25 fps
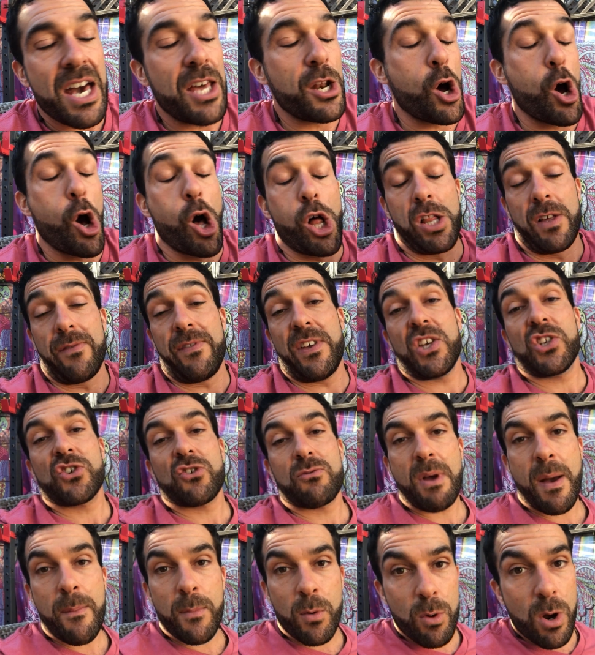And all of this,
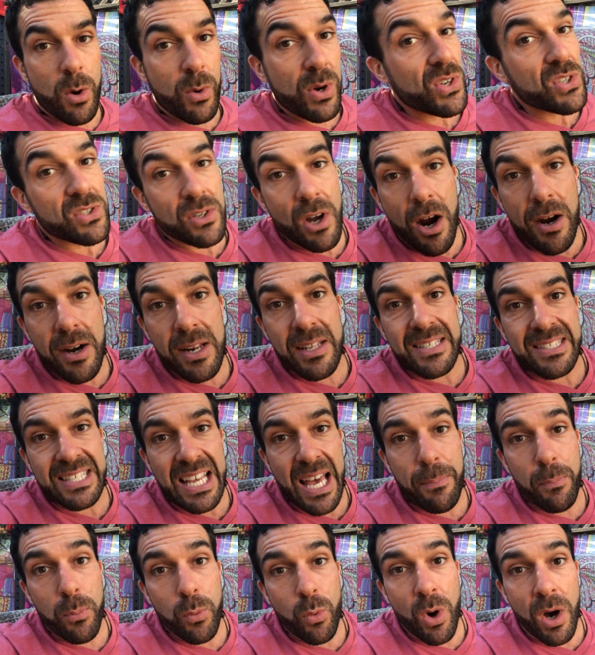remember where we started,
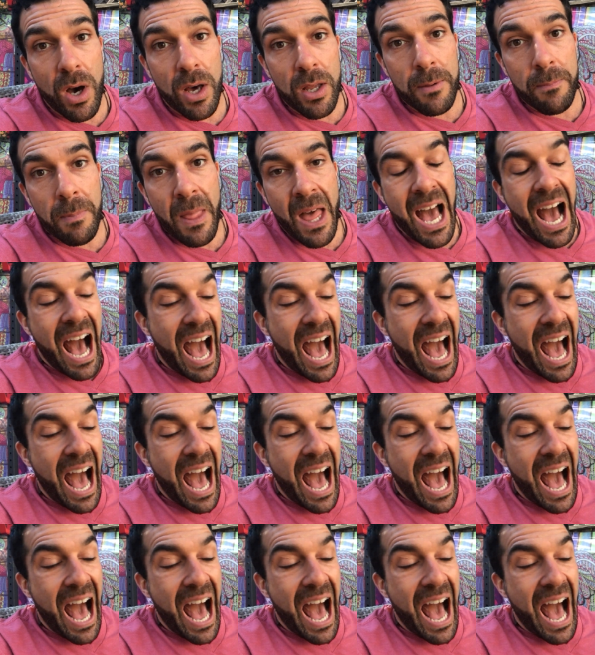step one,